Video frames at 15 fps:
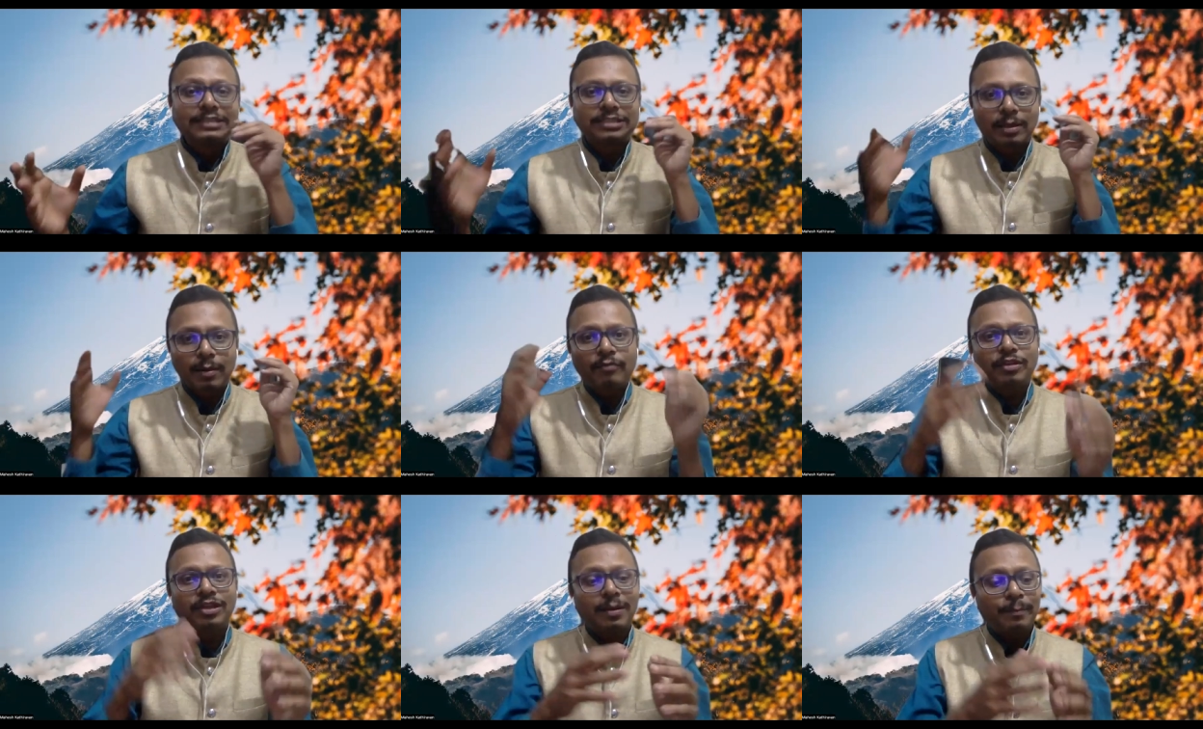
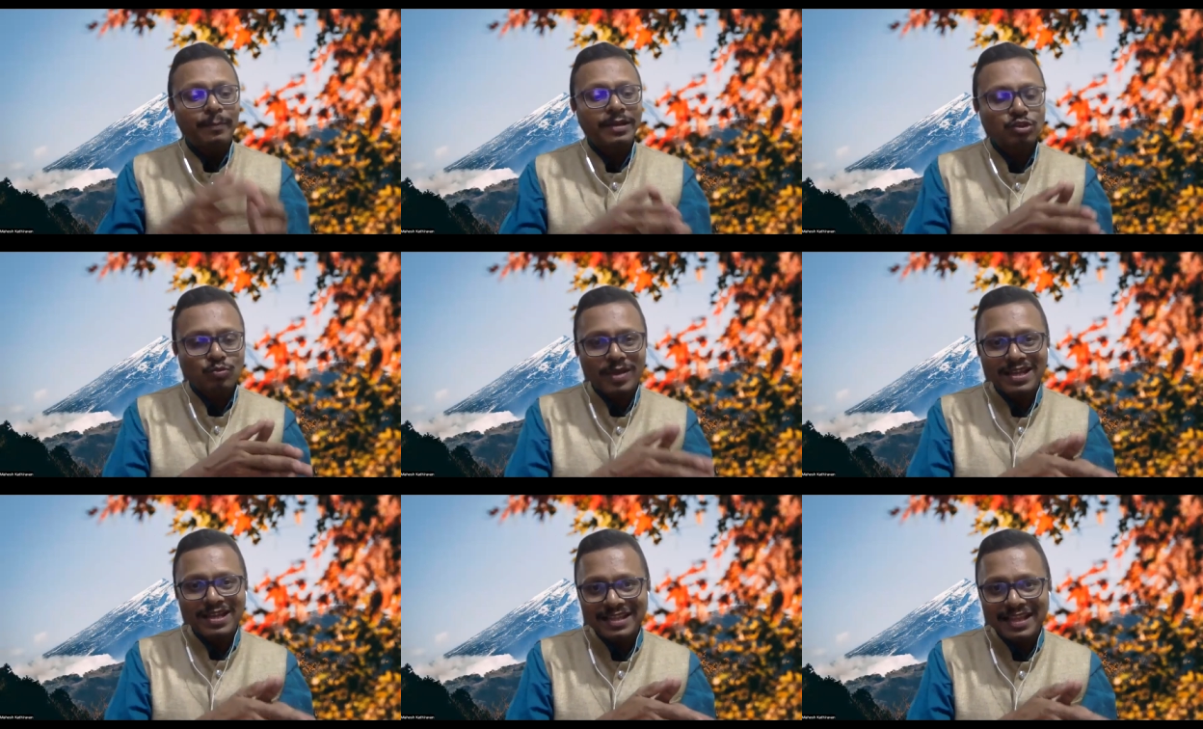Some of the companies
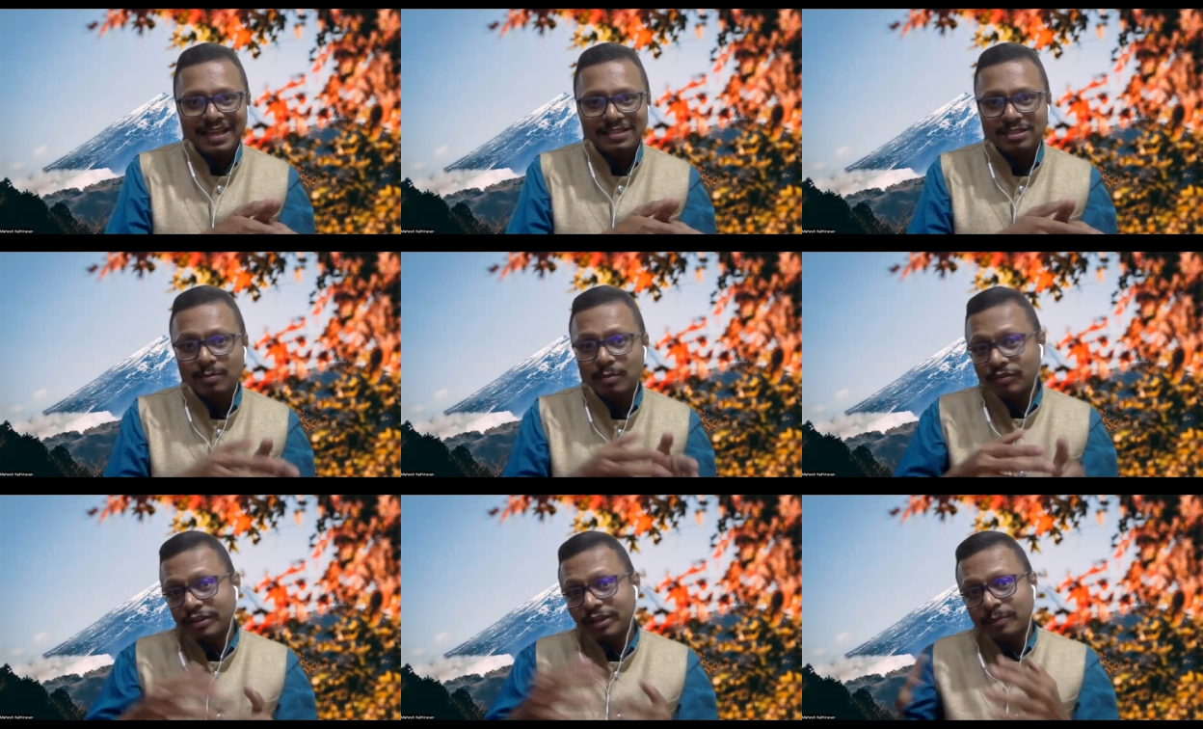were there,
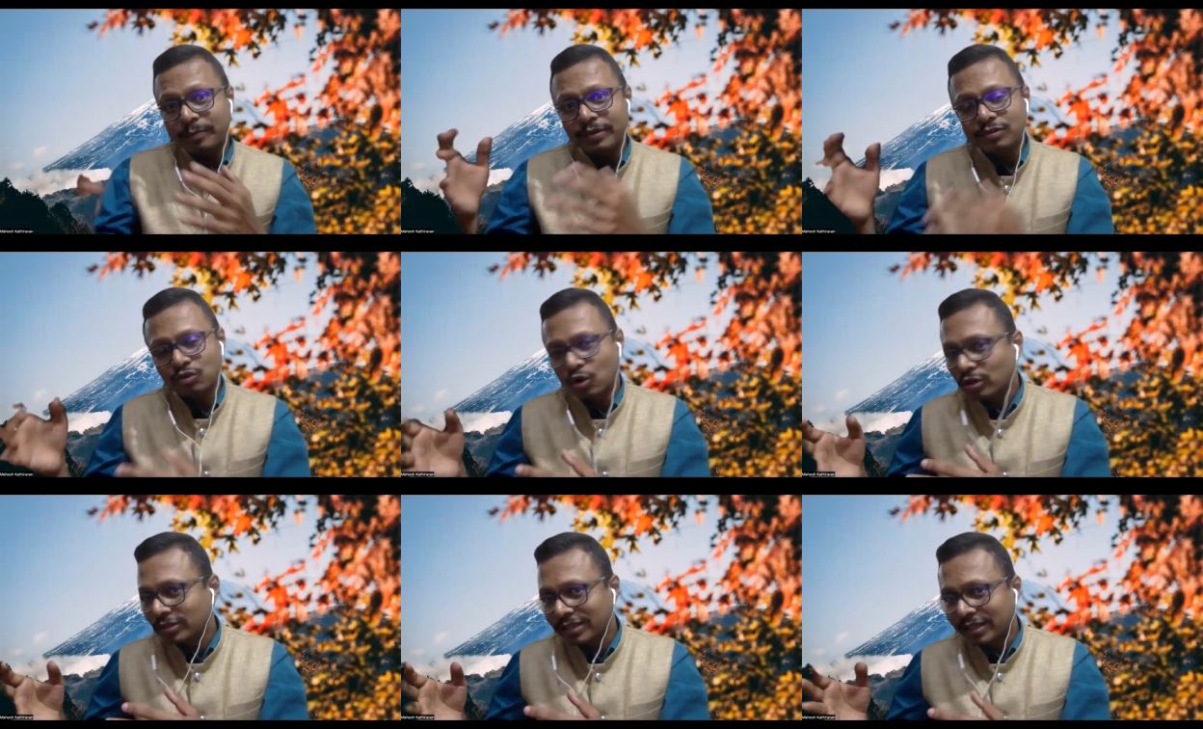some of the companies
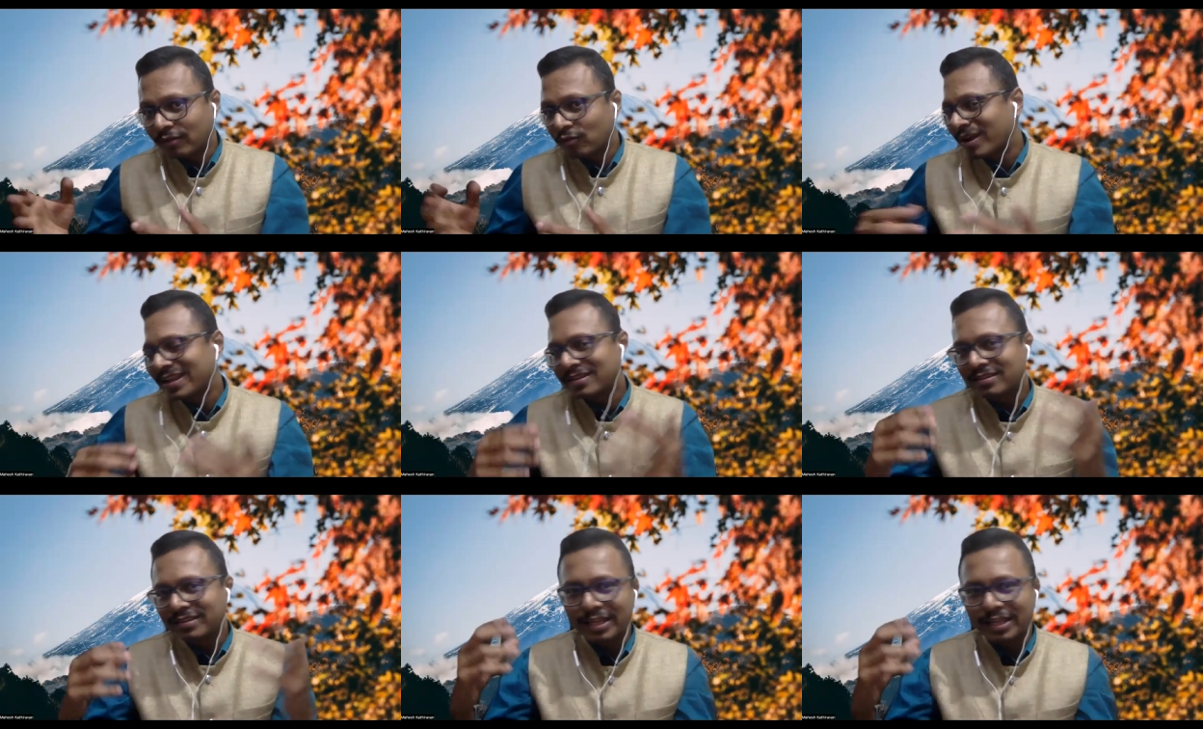not there. Why?